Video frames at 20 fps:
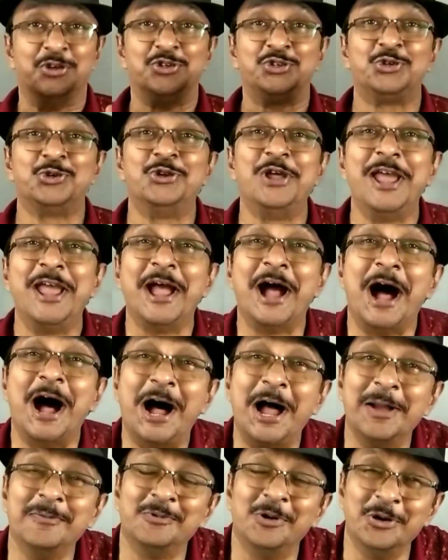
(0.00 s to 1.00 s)
Today
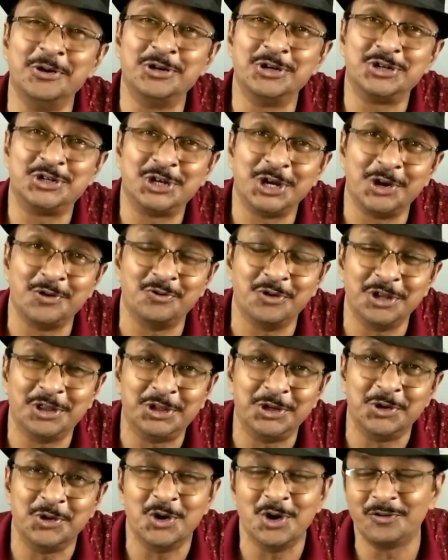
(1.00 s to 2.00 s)
I'm going to share with
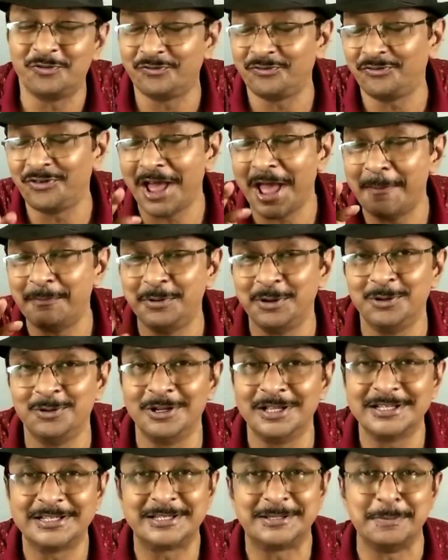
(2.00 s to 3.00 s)
you a
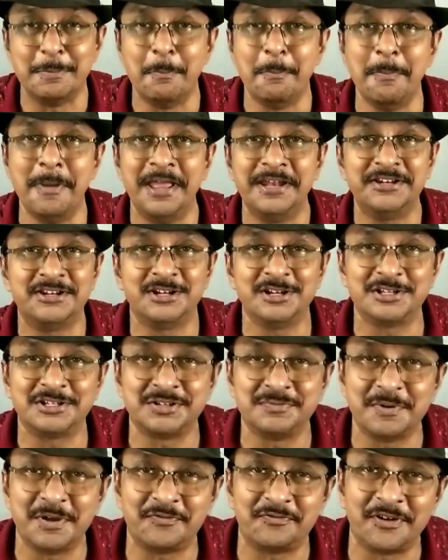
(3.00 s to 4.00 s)
fabulous
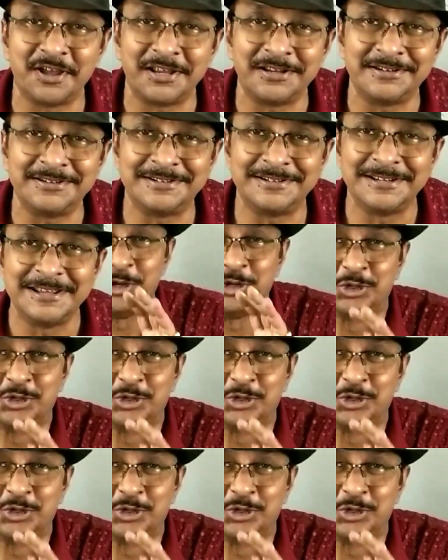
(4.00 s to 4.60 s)
mentalism effect.